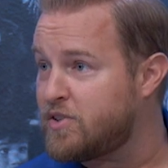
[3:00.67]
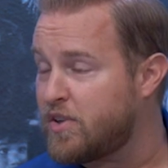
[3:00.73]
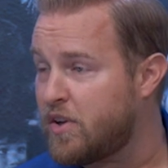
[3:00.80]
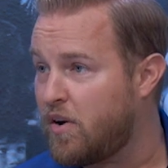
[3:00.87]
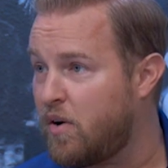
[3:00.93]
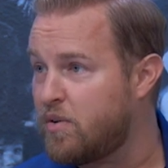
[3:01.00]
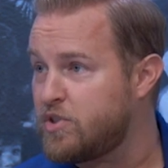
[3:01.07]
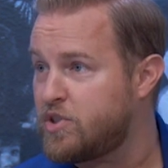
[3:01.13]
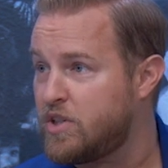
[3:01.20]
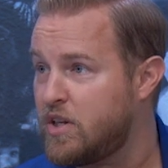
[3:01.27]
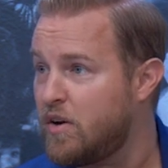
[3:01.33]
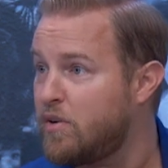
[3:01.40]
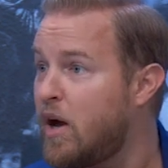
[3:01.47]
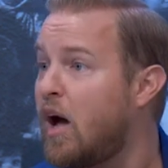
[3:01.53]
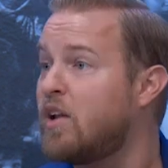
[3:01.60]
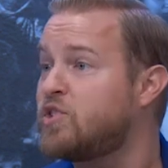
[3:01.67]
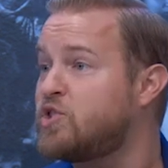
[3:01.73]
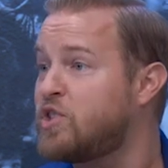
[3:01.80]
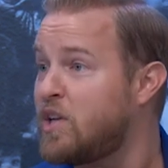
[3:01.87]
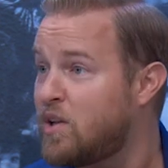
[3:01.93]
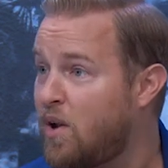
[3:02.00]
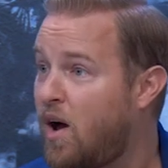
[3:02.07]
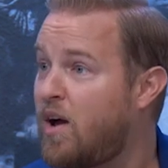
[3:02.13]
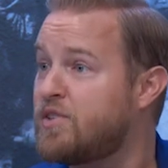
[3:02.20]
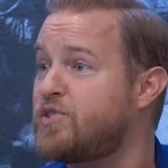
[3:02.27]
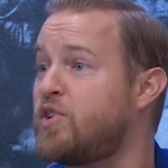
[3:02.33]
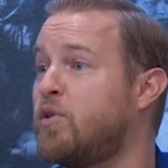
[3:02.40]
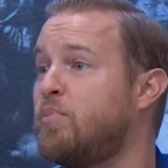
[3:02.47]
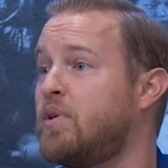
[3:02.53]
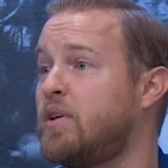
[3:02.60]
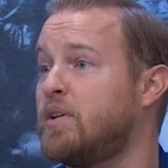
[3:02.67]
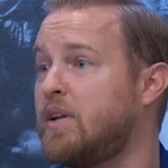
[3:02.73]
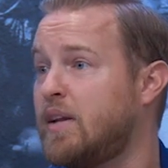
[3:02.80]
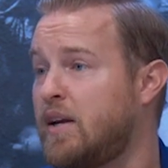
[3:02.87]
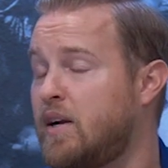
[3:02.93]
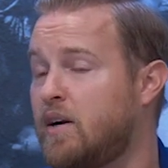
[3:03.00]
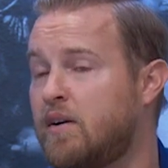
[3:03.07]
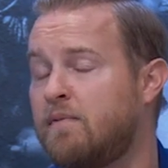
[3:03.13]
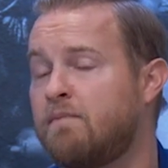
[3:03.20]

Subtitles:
ago, and she lost her ability to hear.